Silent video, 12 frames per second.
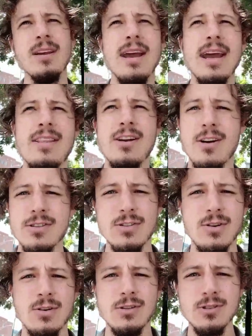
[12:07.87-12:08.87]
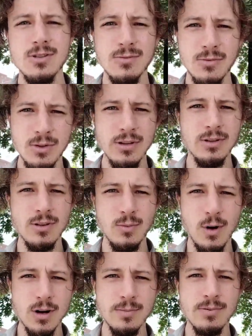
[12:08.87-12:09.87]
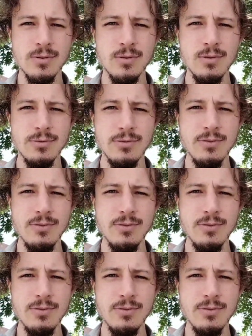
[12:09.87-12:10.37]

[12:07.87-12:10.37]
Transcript: And they also are just a really good waterproof